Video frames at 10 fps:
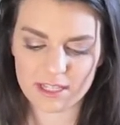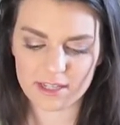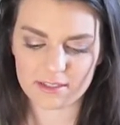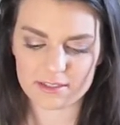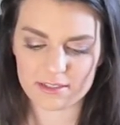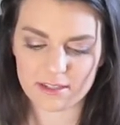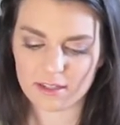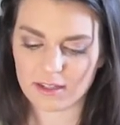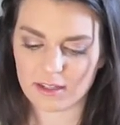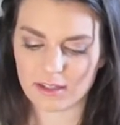things
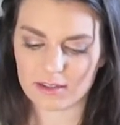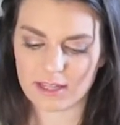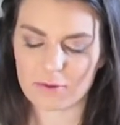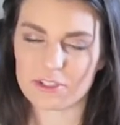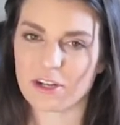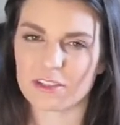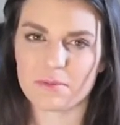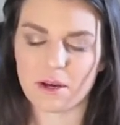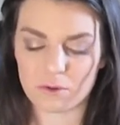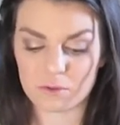that we talked
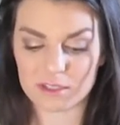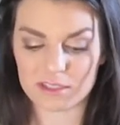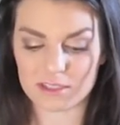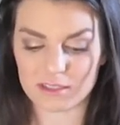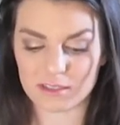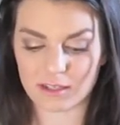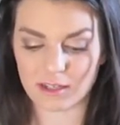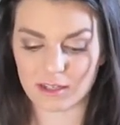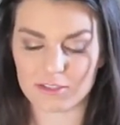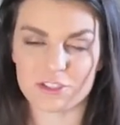about was
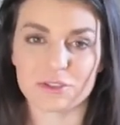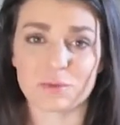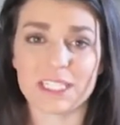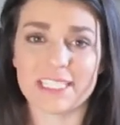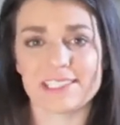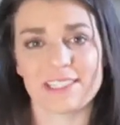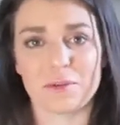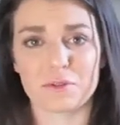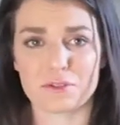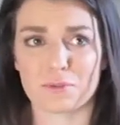just what is
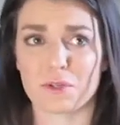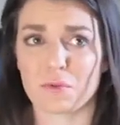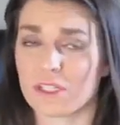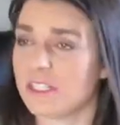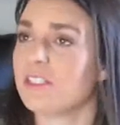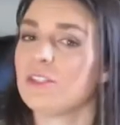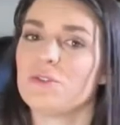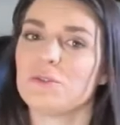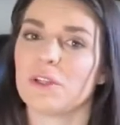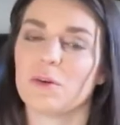labor support, what is a
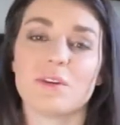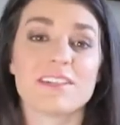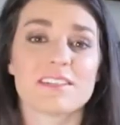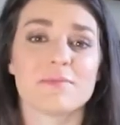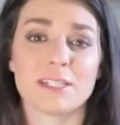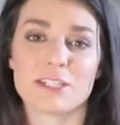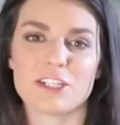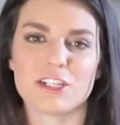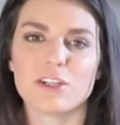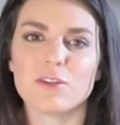doula, what does it mean
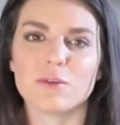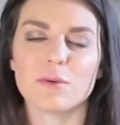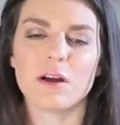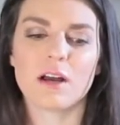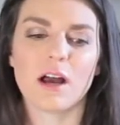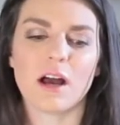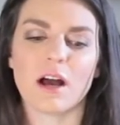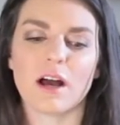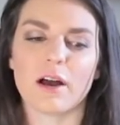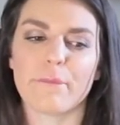to you,
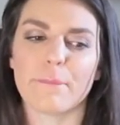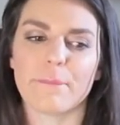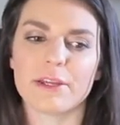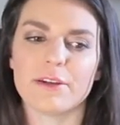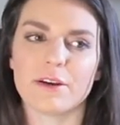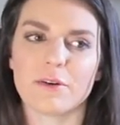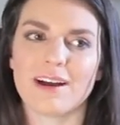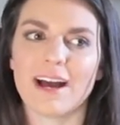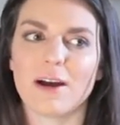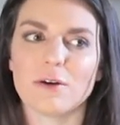
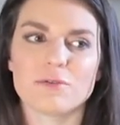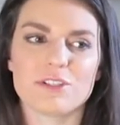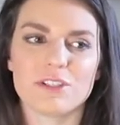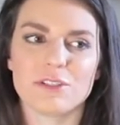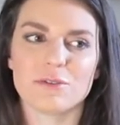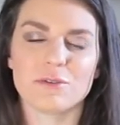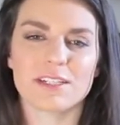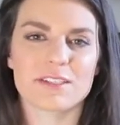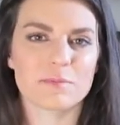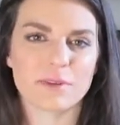how do you
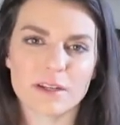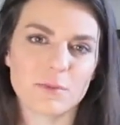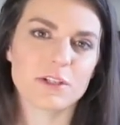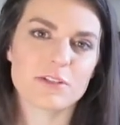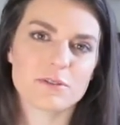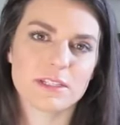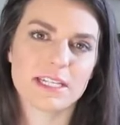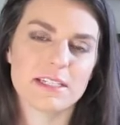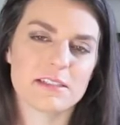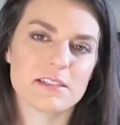explain what a
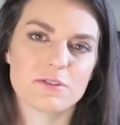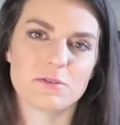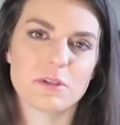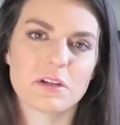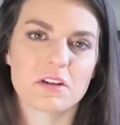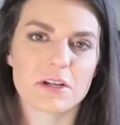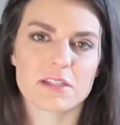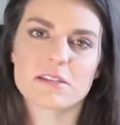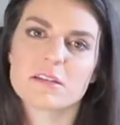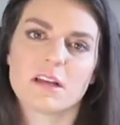doula is to
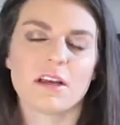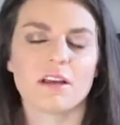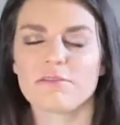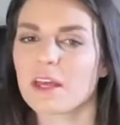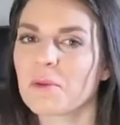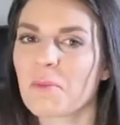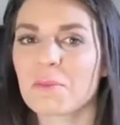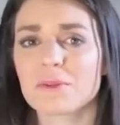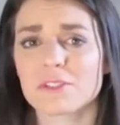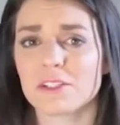curious family
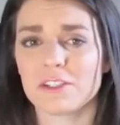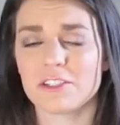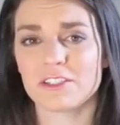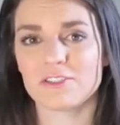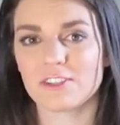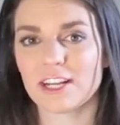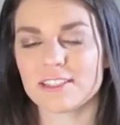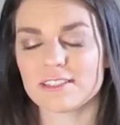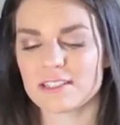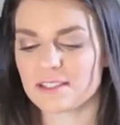members and curious
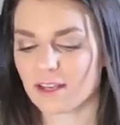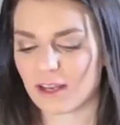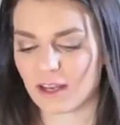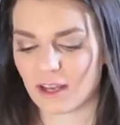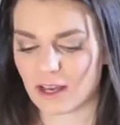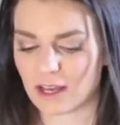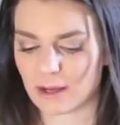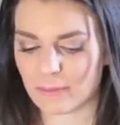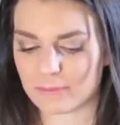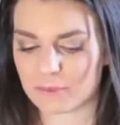friends.
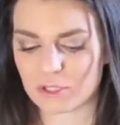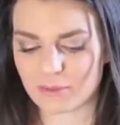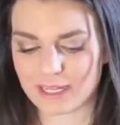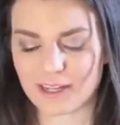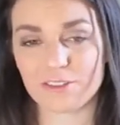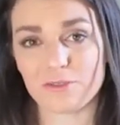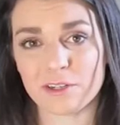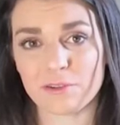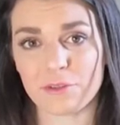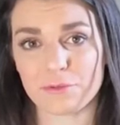So we kind of
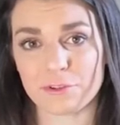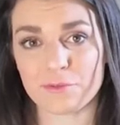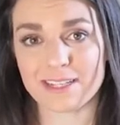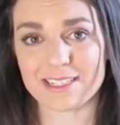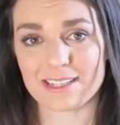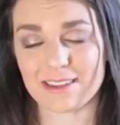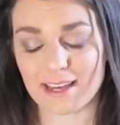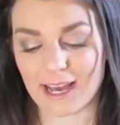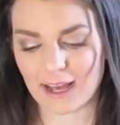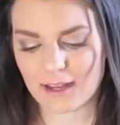went around the room and did
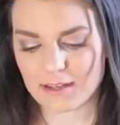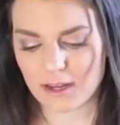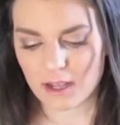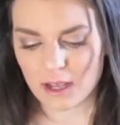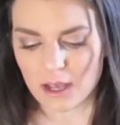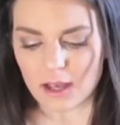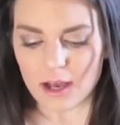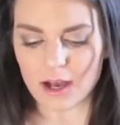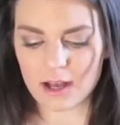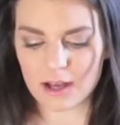that.
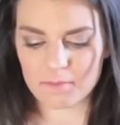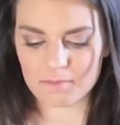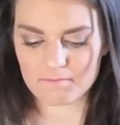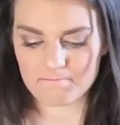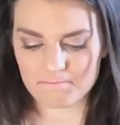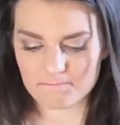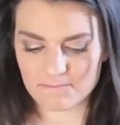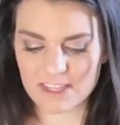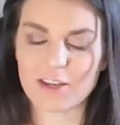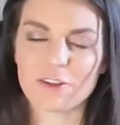
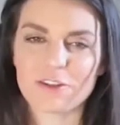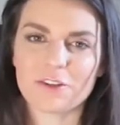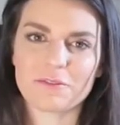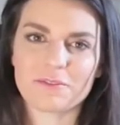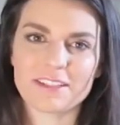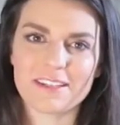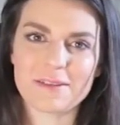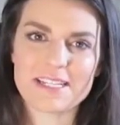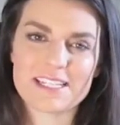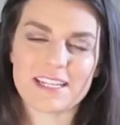The other really
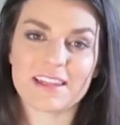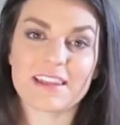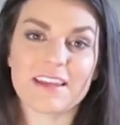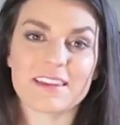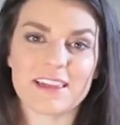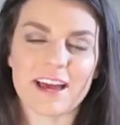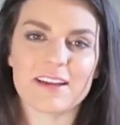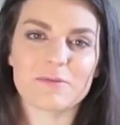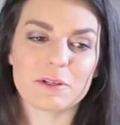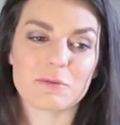amazing thing
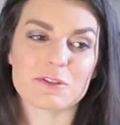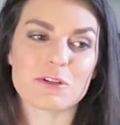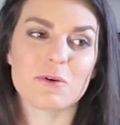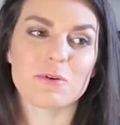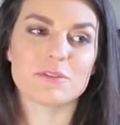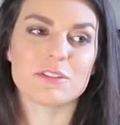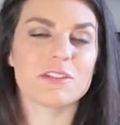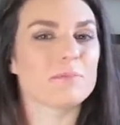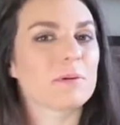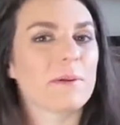that we were told
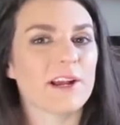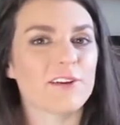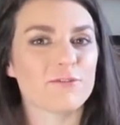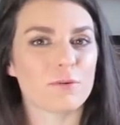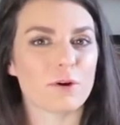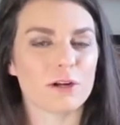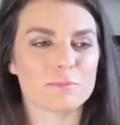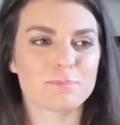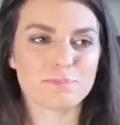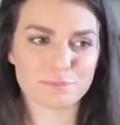to prepare
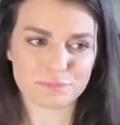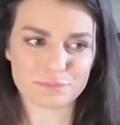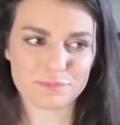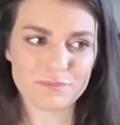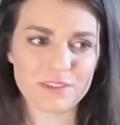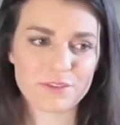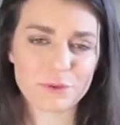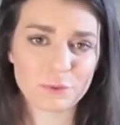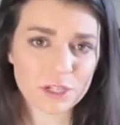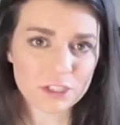for
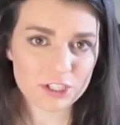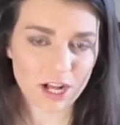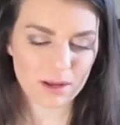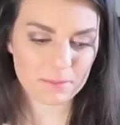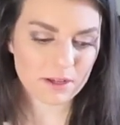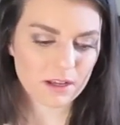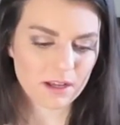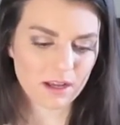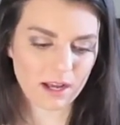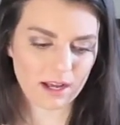the workshop
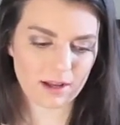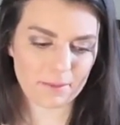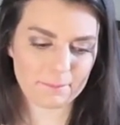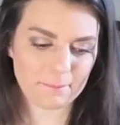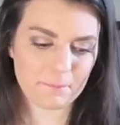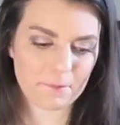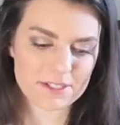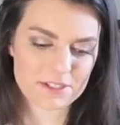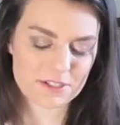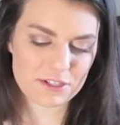
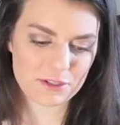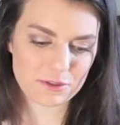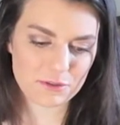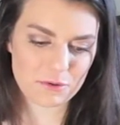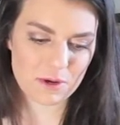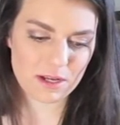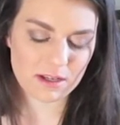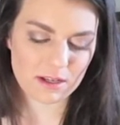was to